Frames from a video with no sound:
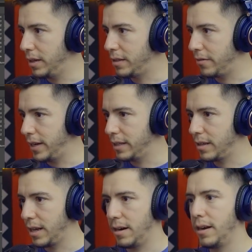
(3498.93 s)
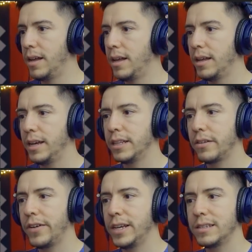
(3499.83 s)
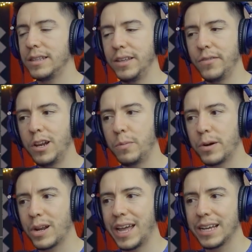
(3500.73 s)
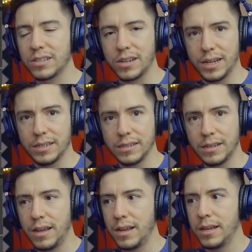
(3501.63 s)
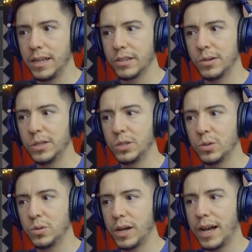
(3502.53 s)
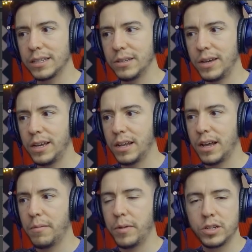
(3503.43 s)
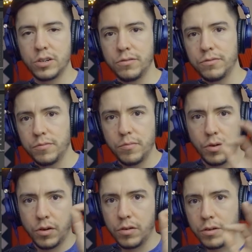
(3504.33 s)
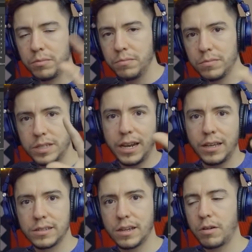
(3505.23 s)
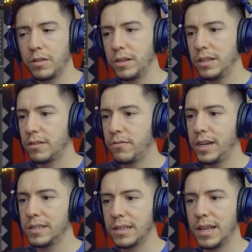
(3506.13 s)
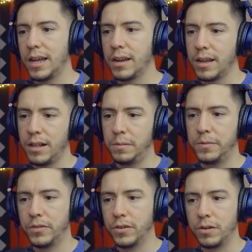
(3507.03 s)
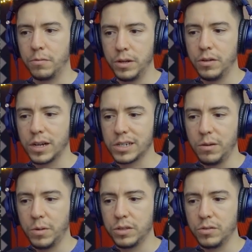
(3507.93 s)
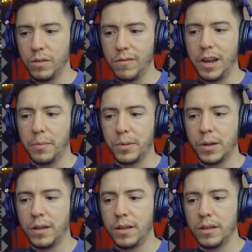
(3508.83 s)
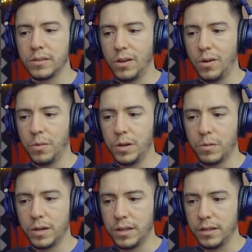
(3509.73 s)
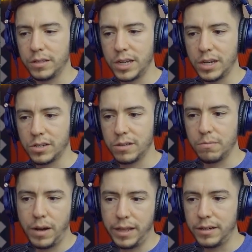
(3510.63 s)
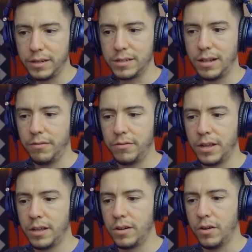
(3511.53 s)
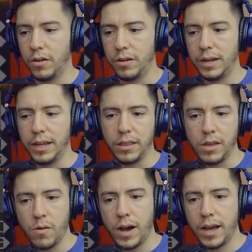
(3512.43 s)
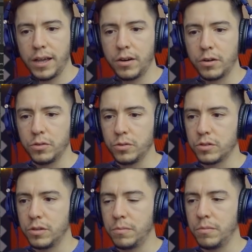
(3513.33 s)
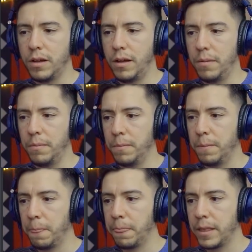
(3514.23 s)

interface here. Interface developer extras. It's going to activate a bunch of more settings around the interface that help for when you actually want to develop. So when you want to change Blender itself, or like the UI, or do some